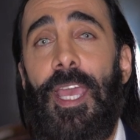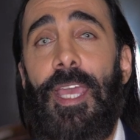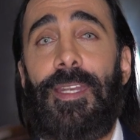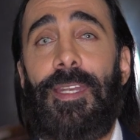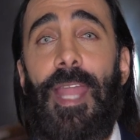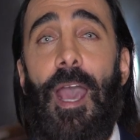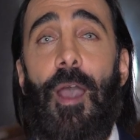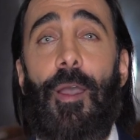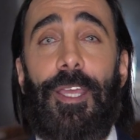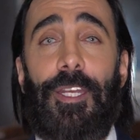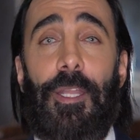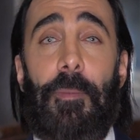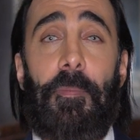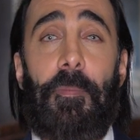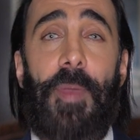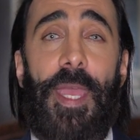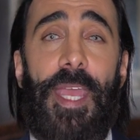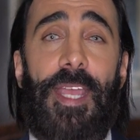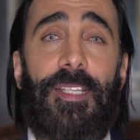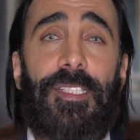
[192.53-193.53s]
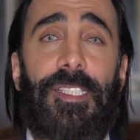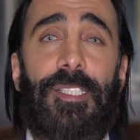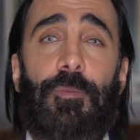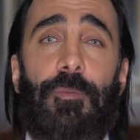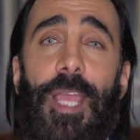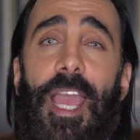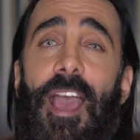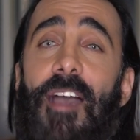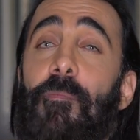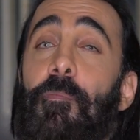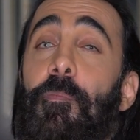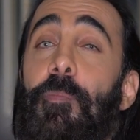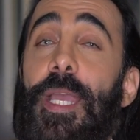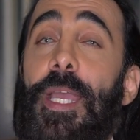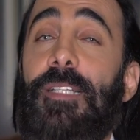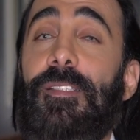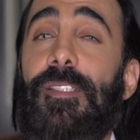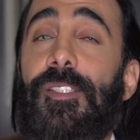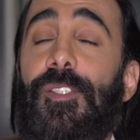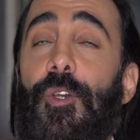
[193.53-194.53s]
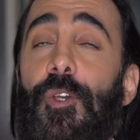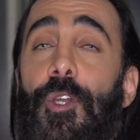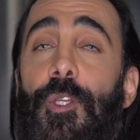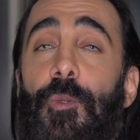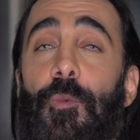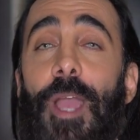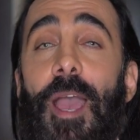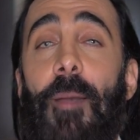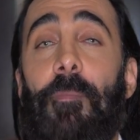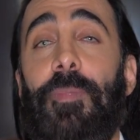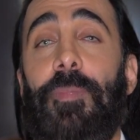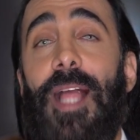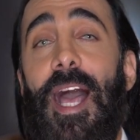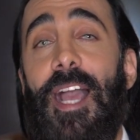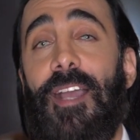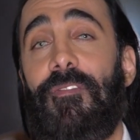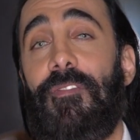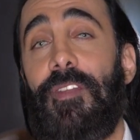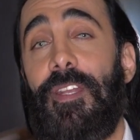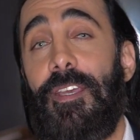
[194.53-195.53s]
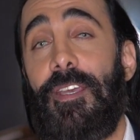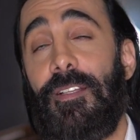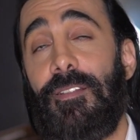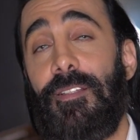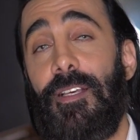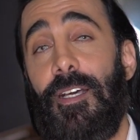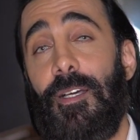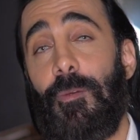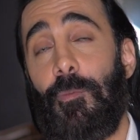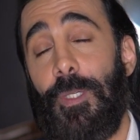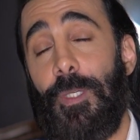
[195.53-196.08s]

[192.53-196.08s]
Now in the base, we have benzoin, we have black vanilla,